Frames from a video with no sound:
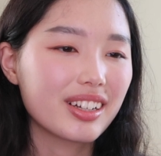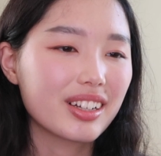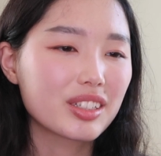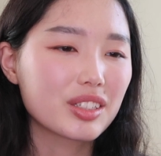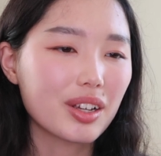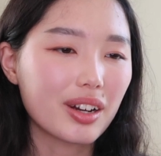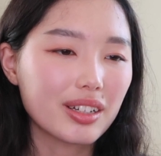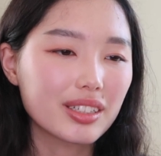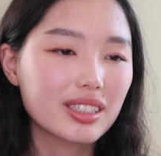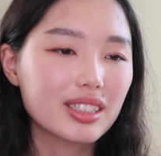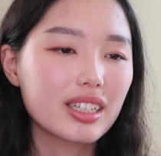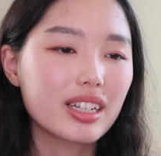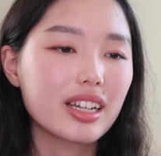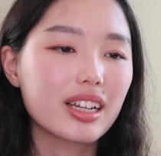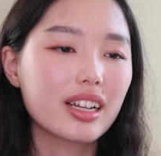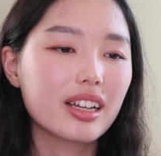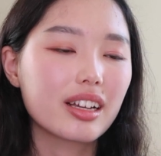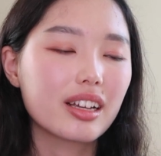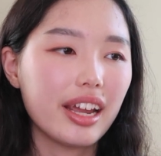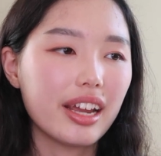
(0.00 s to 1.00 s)

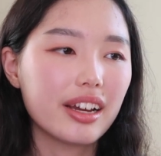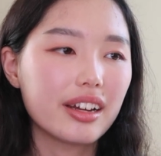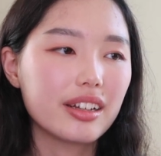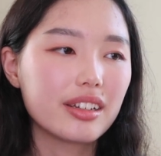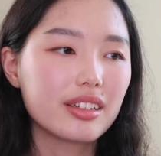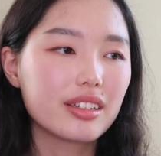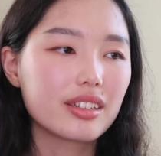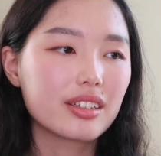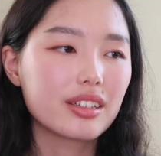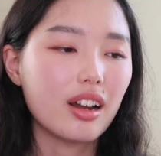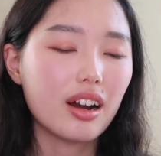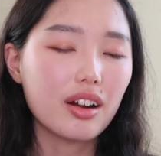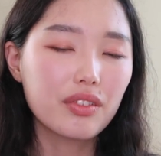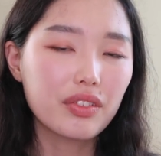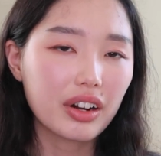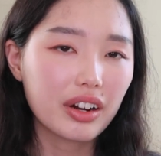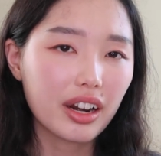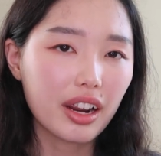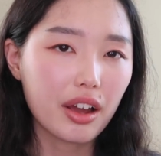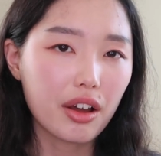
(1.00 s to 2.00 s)
exhausting and
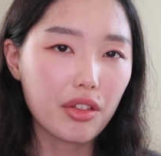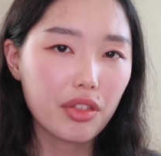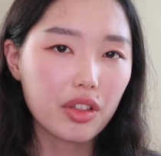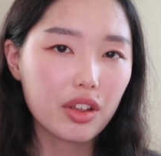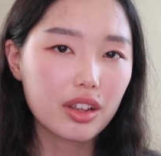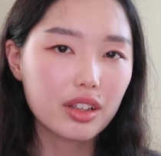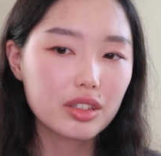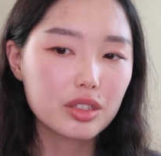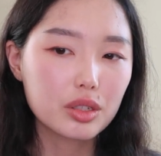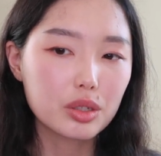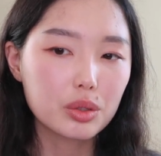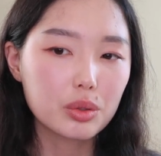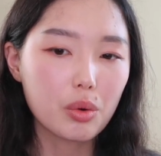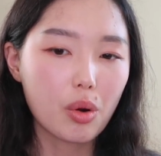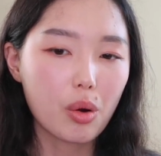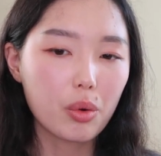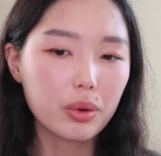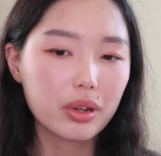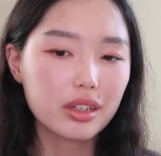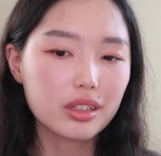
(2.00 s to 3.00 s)
not very healthy to
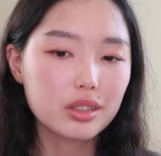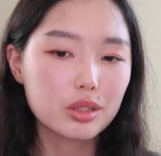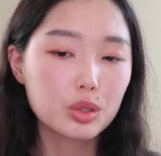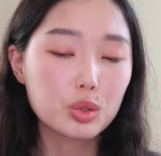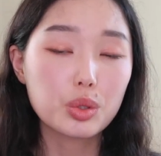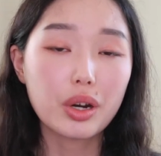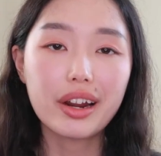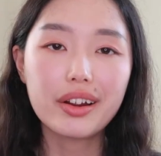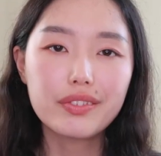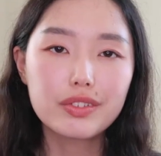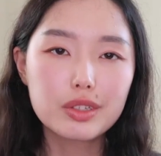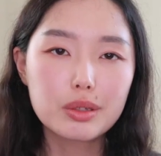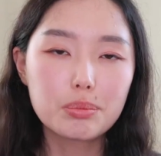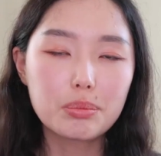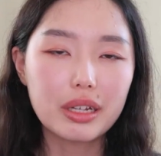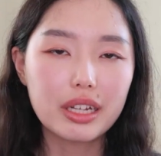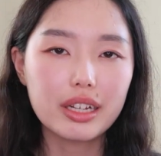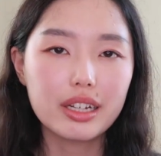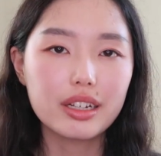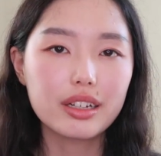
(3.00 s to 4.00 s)
always strive to
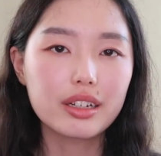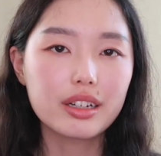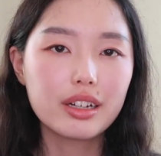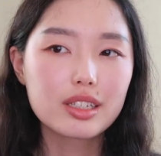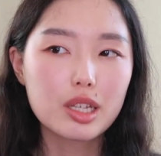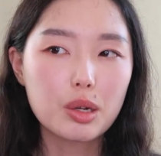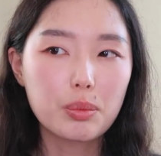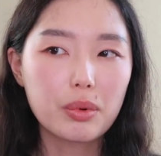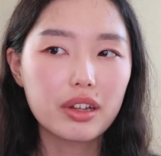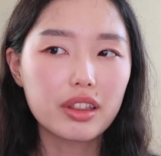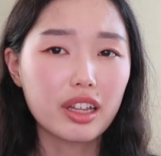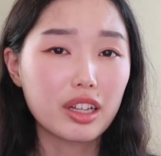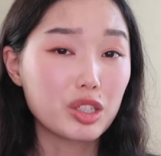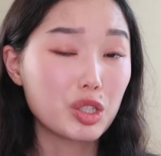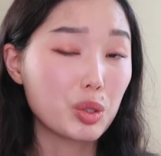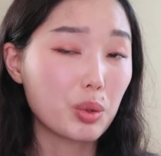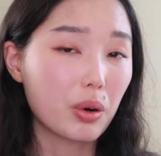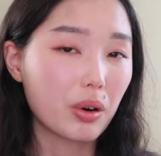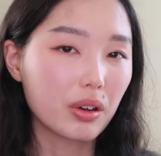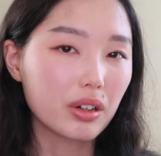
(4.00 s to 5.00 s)
be someone
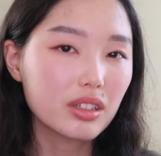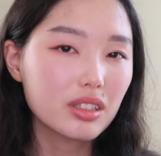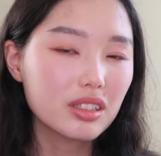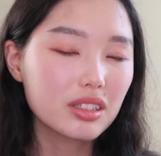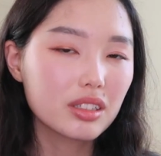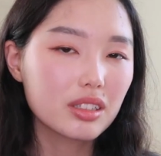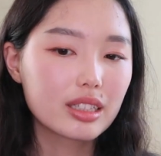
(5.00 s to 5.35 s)
that you aren't.